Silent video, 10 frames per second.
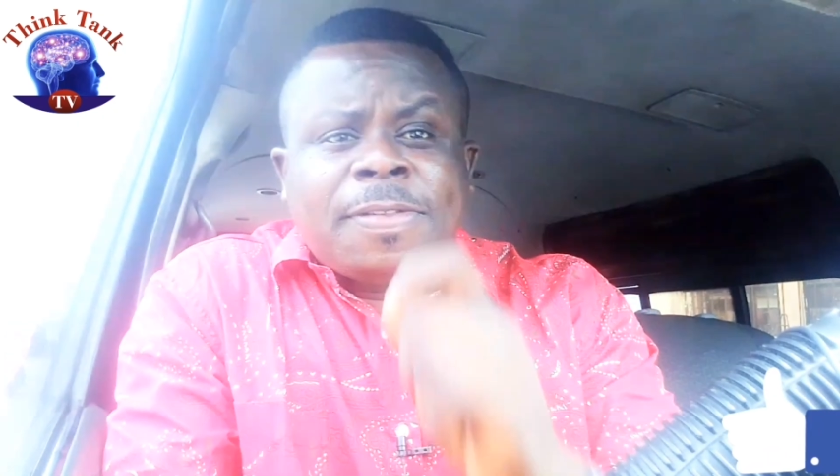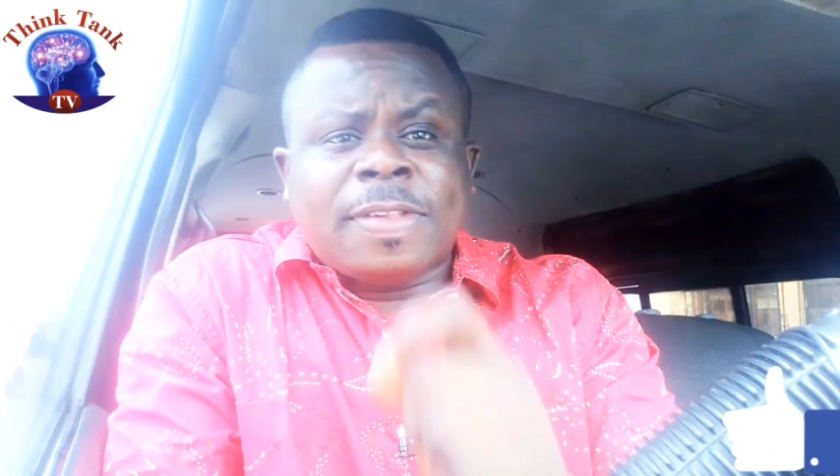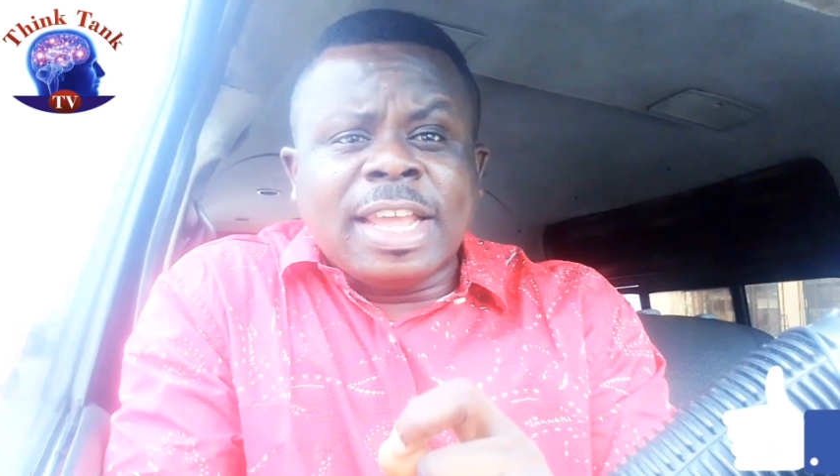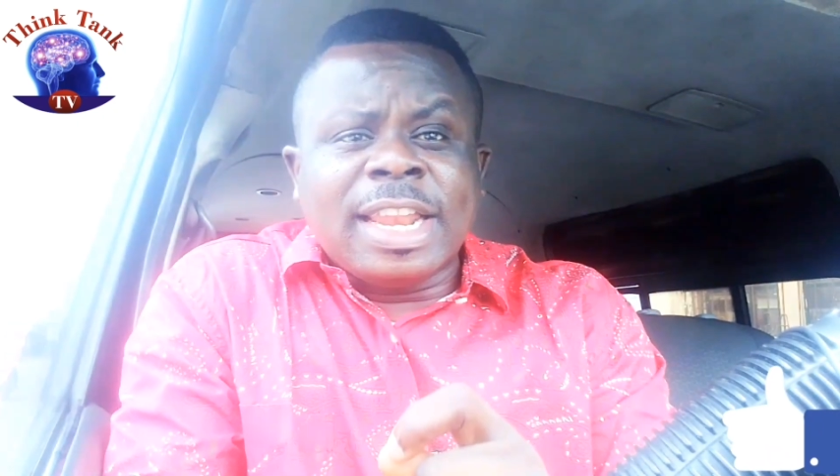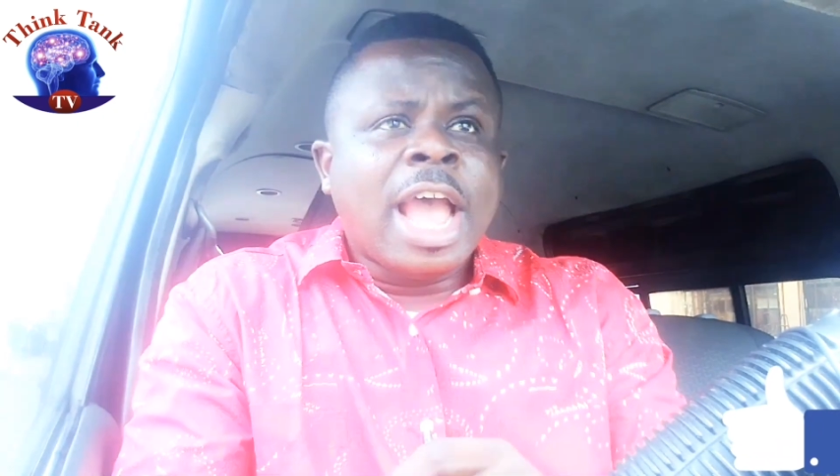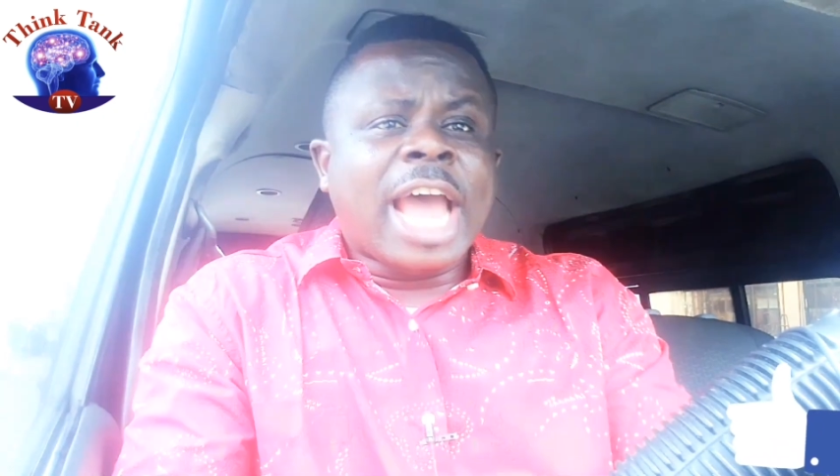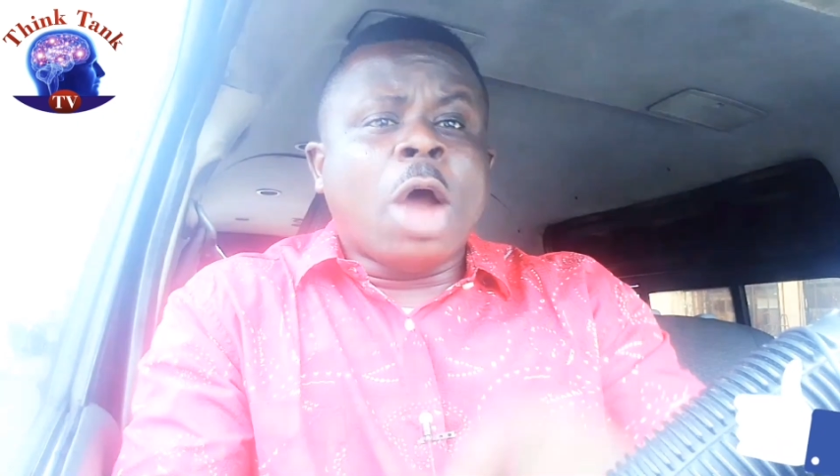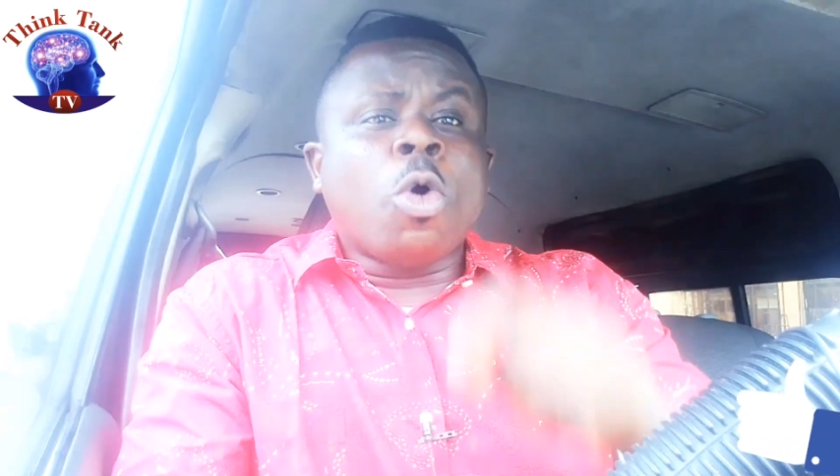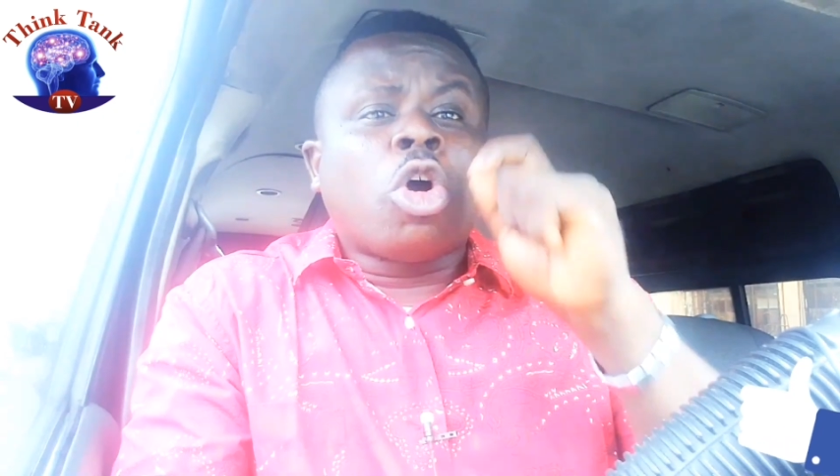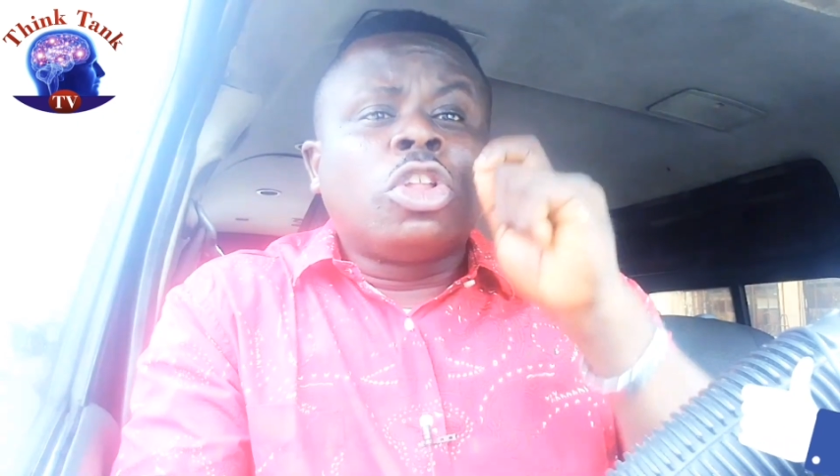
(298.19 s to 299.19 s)
saying, and I
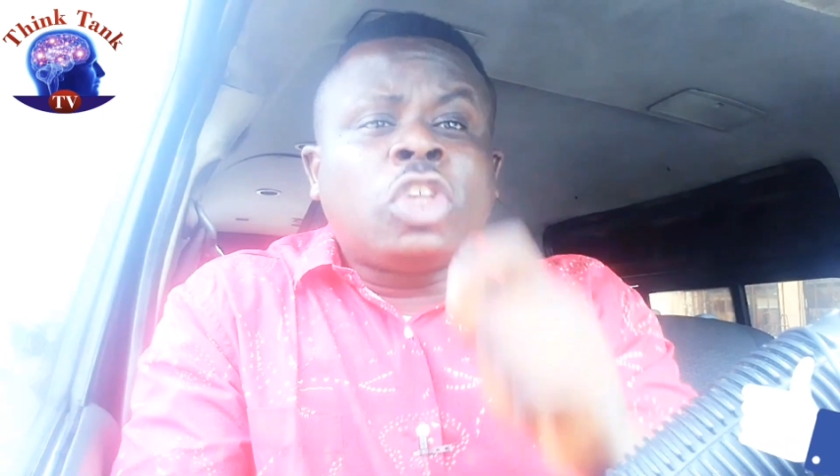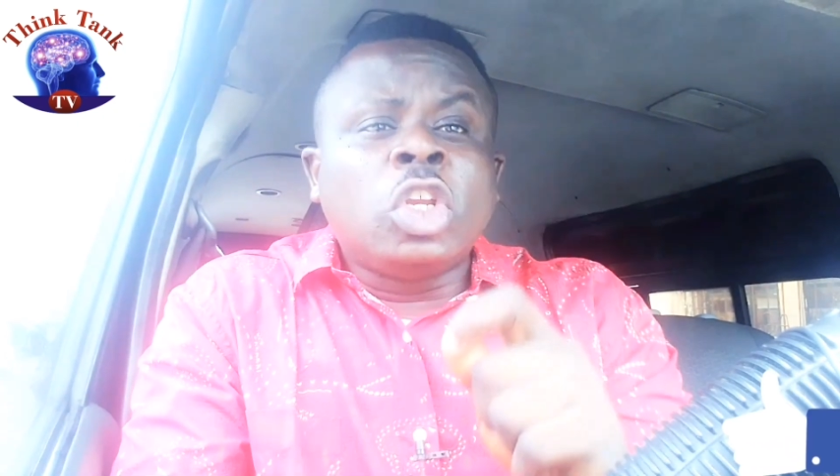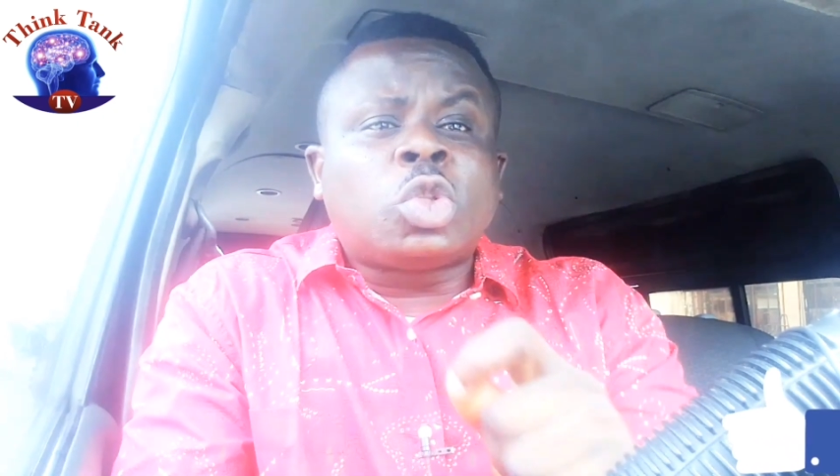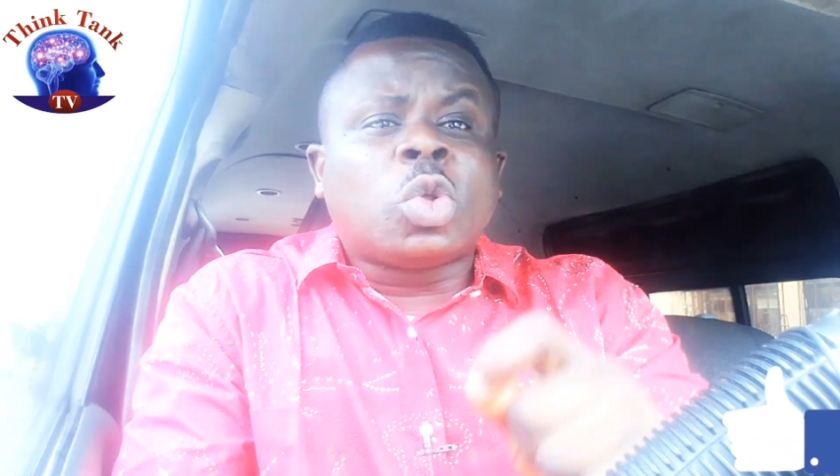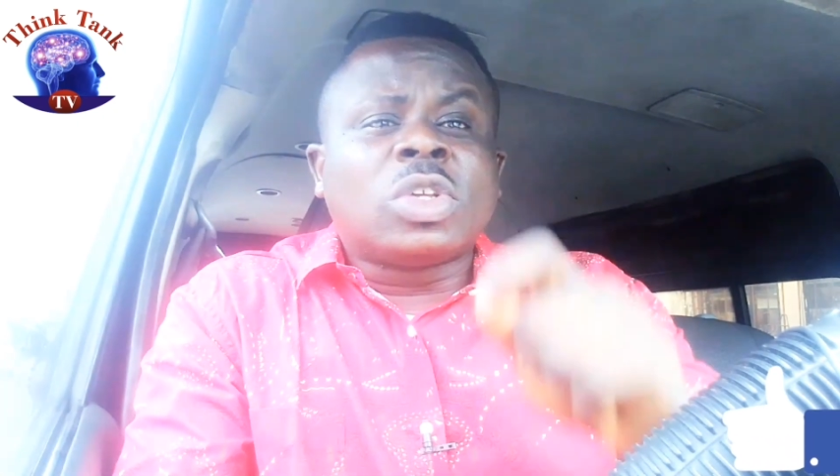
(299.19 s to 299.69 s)
will continue to